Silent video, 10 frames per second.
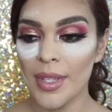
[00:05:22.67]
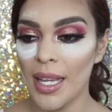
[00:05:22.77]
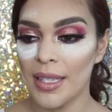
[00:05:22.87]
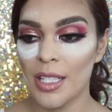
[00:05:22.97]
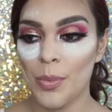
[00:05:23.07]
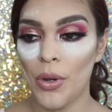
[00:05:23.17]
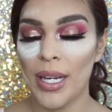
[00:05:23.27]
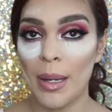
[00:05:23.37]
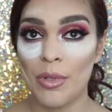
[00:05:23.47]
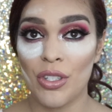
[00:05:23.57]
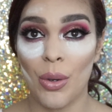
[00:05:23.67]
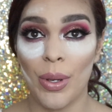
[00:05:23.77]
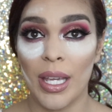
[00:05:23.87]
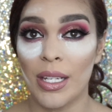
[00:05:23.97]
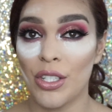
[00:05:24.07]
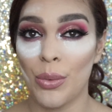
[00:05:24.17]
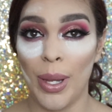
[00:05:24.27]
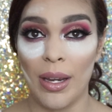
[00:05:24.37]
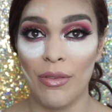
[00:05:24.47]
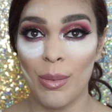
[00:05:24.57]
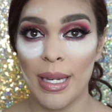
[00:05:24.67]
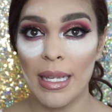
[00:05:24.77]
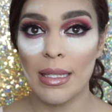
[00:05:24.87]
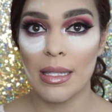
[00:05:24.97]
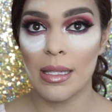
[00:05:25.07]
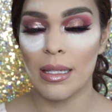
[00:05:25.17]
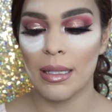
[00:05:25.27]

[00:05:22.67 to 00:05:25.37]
at this point, I'm just going to wait a few minutes.